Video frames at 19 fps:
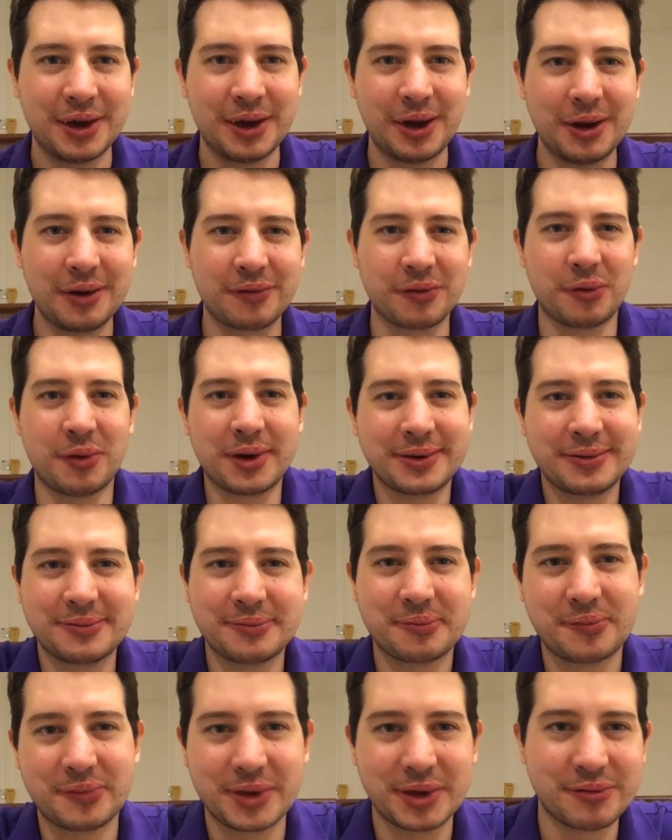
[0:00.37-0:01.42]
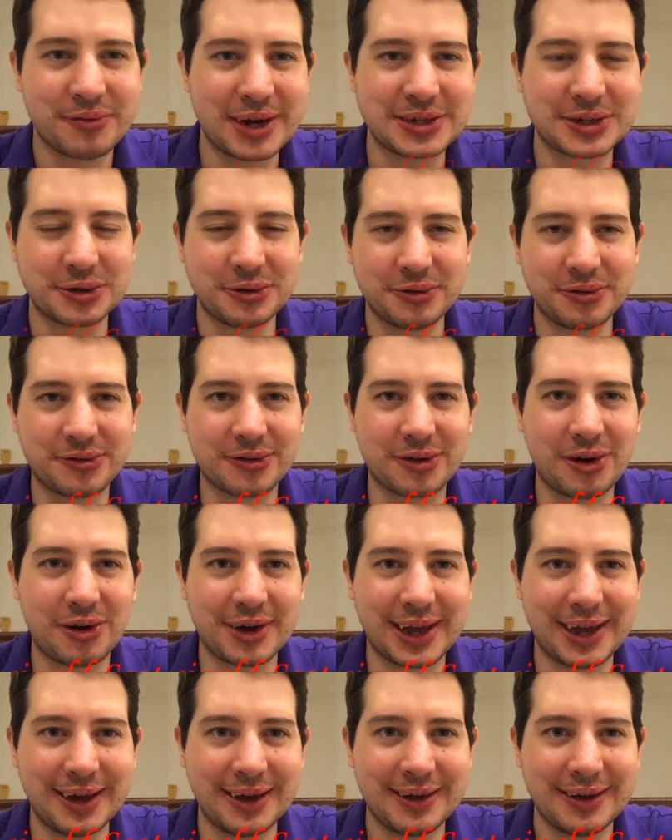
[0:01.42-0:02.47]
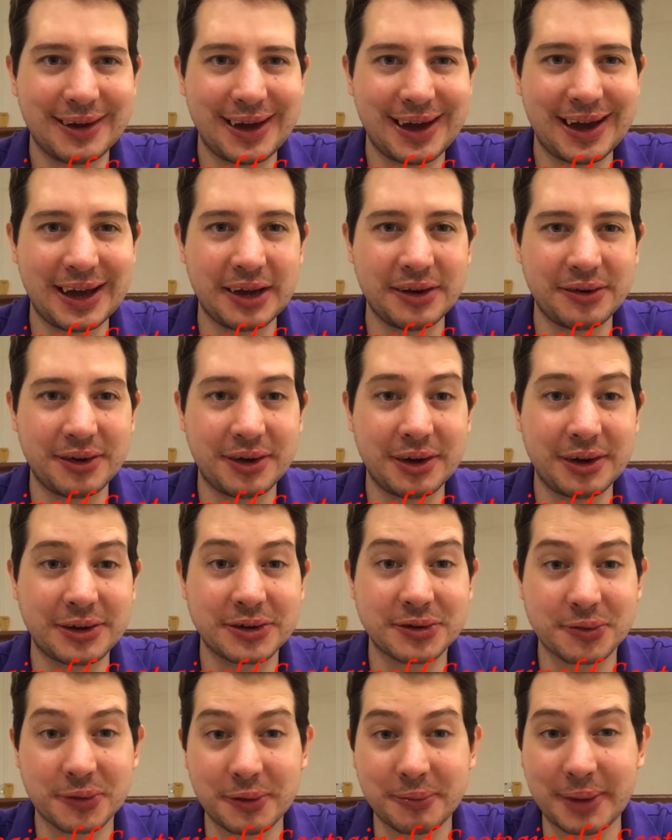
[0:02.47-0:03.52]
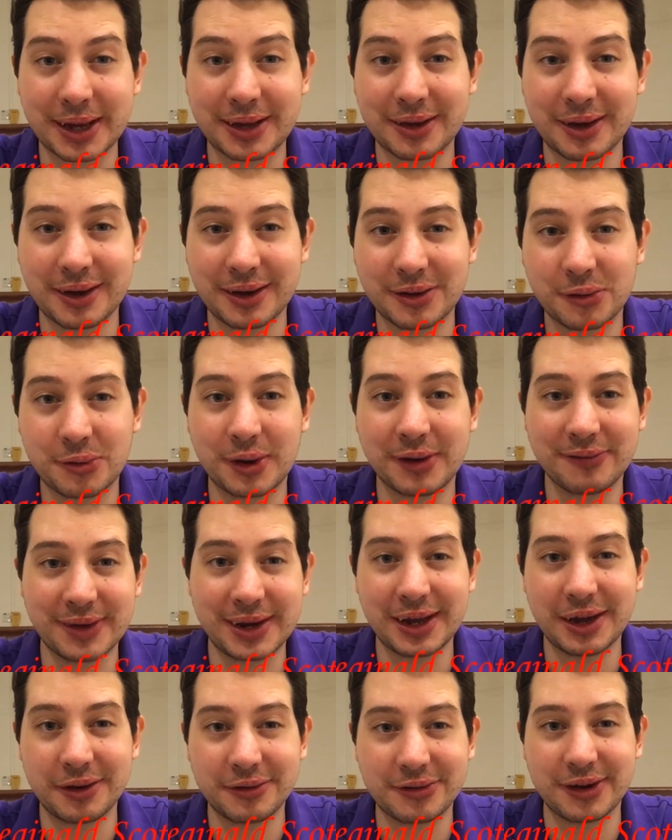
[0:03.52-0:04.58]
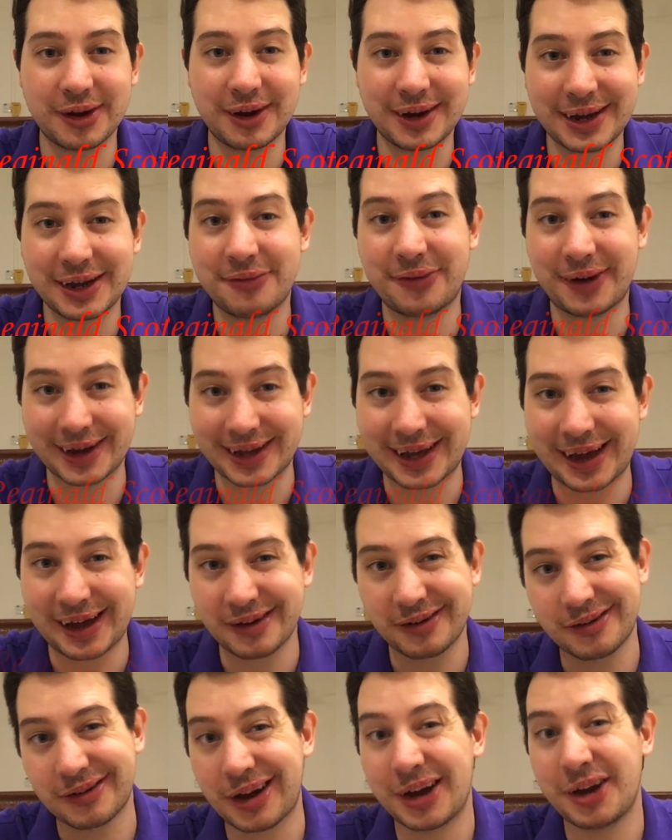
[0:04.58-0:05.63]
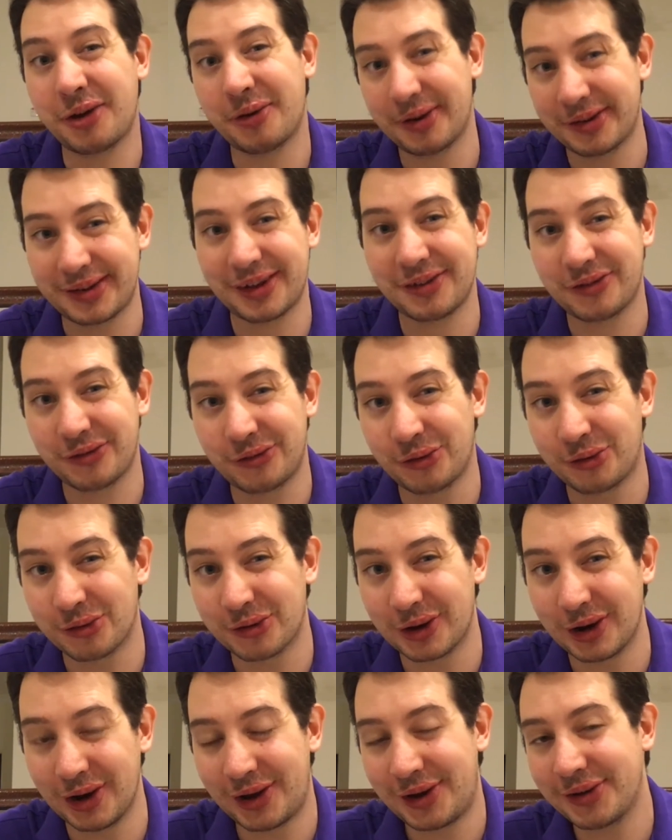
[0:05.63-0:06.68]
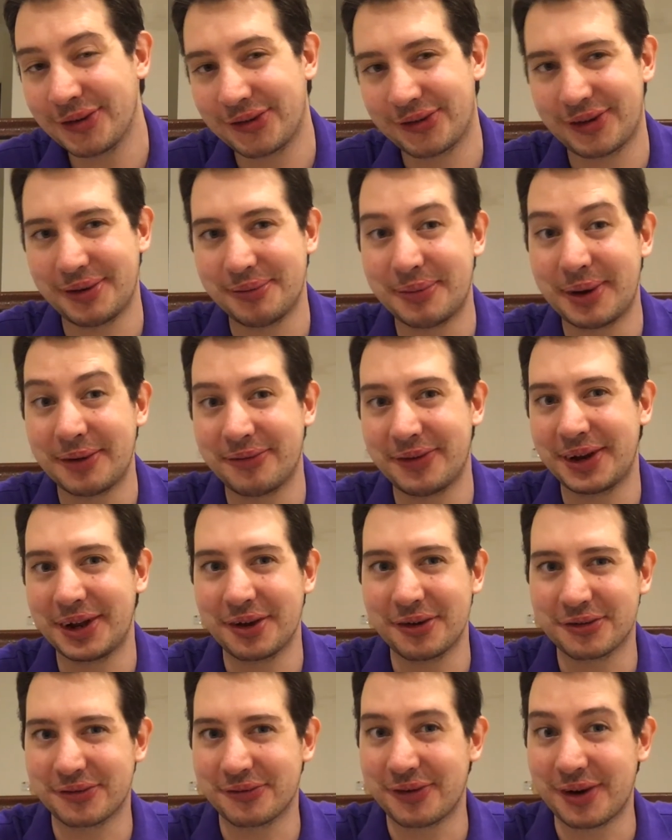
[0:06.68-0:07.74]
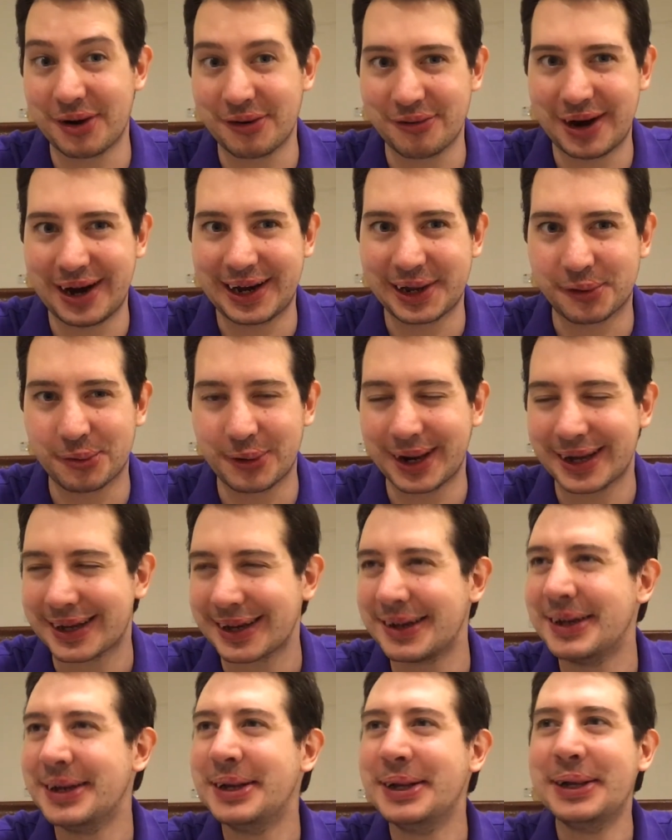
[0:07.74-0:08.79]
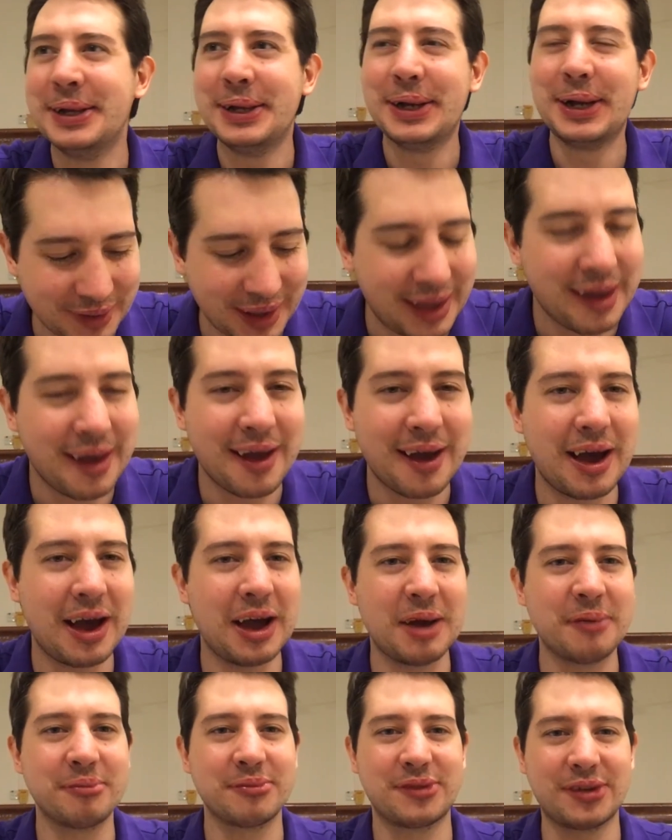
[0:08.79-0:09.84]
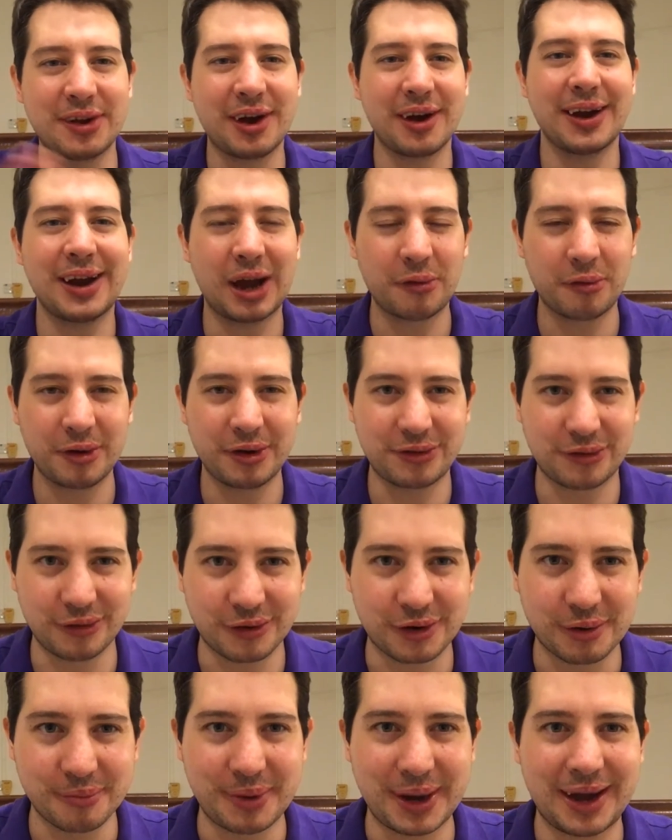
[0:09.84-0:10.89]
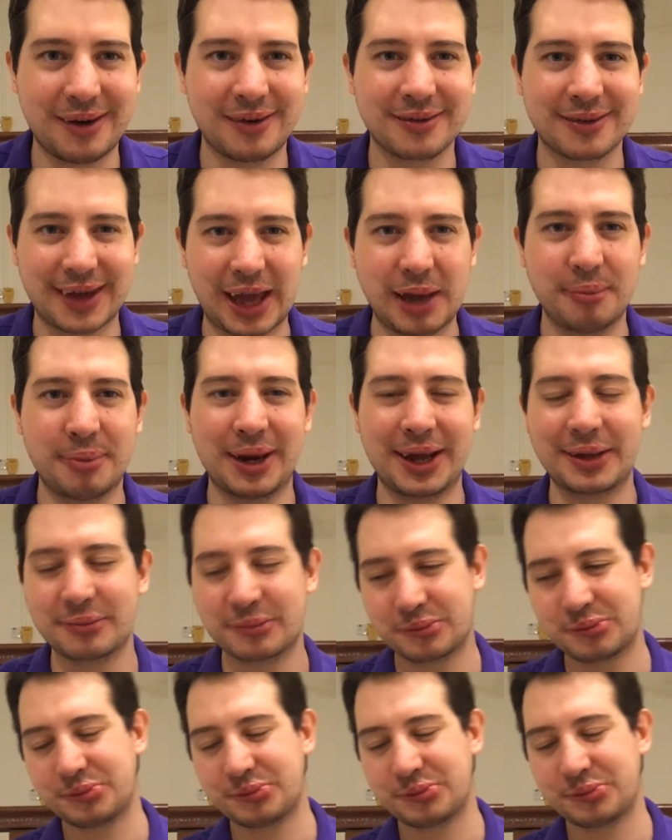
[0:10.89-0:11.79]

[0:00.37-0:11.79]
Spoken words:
Hello everyone, Reginald Scott here, and just want to make a quick video tonight if I can. I know I tend to talk a lot, so my videos are very rarely quick. Tonight I want to talk about cabling.